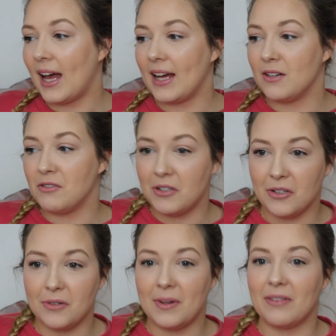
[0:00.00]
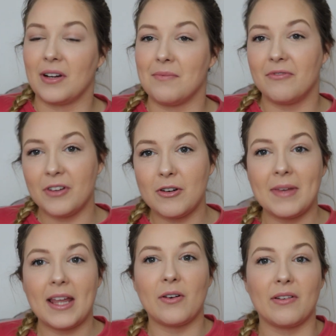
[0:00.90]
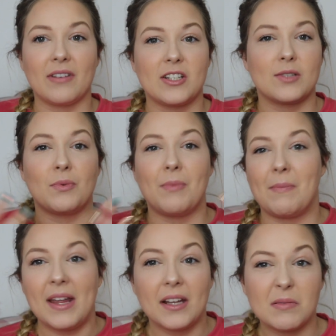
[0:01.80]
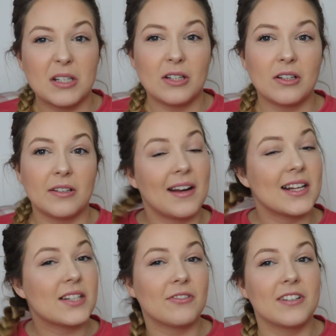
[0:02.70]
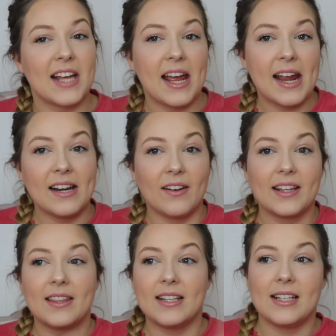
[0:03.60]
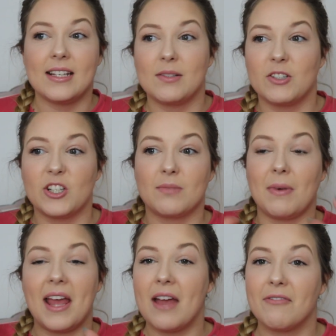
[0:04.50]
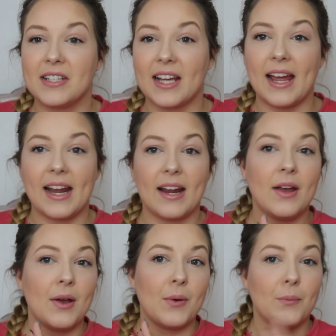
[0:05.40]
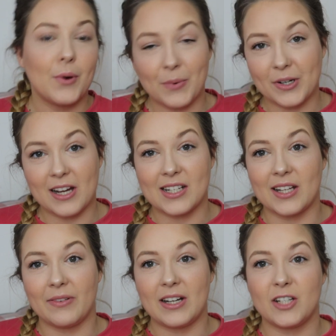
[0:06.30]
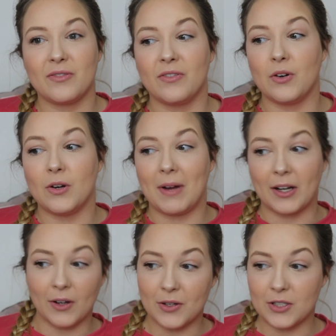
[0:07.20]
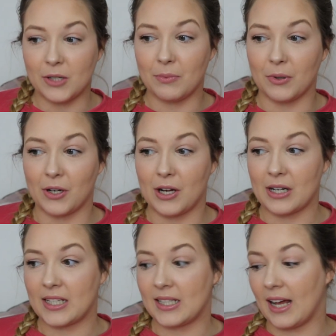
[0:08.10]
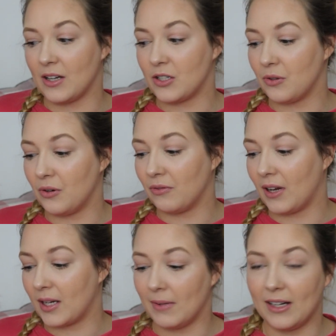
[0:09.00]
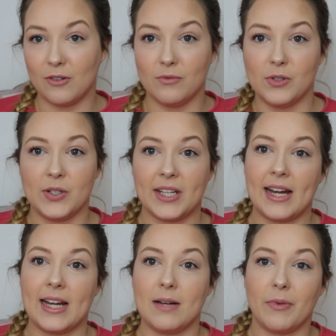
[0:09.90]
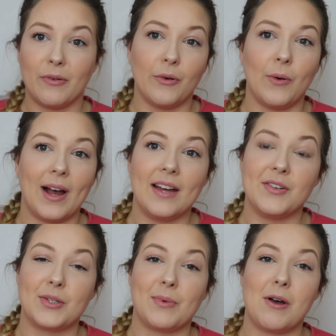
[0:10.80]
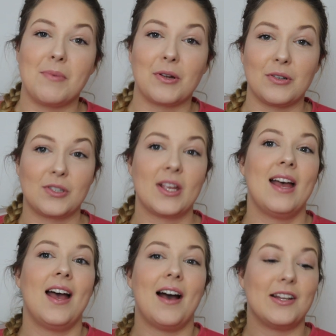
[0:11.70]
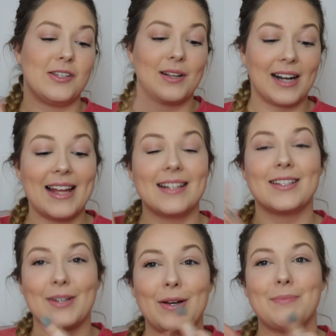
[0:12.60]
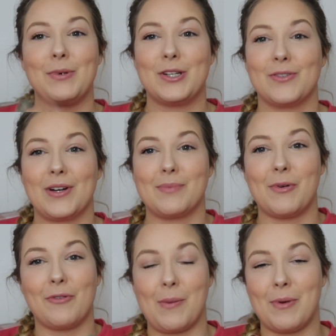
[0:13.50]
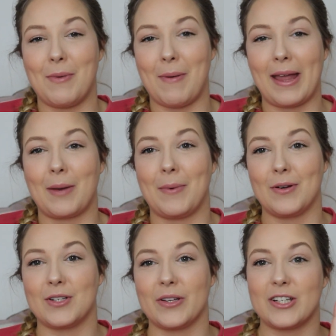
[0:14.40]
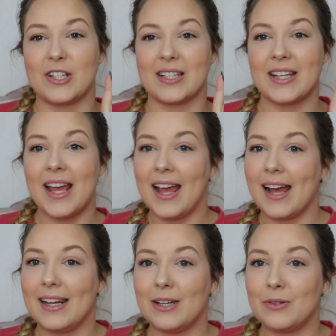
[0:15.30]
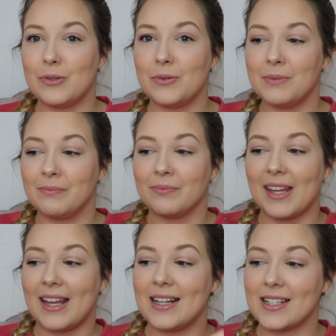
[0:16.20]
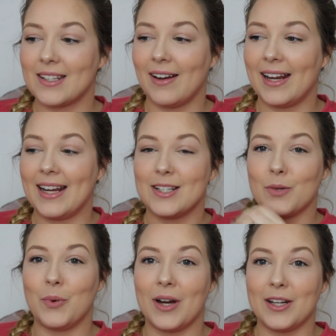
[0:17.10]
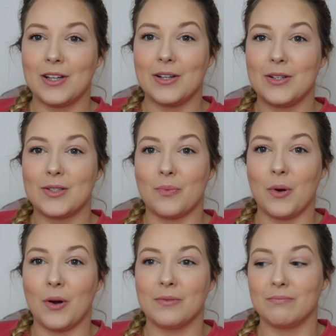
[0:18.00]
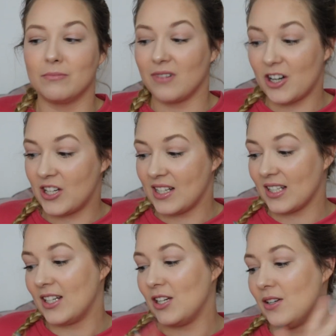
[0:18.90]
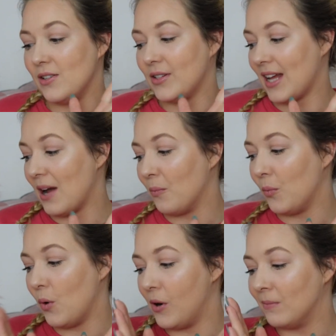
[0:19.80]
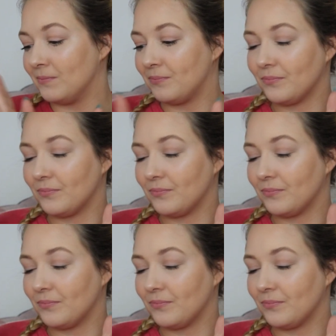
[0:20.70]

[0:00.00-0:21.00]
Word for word: and do if I'm filming or if I just want my makeup to look nice for a day. Like, this is just my everyday, what products I reach for, my go-to products, and sort of like my little routine beforehand as well, because I do cleanse, tone and moisturise before I put my makeup on. So it's just a little insight into what I use, what brushes I use, and what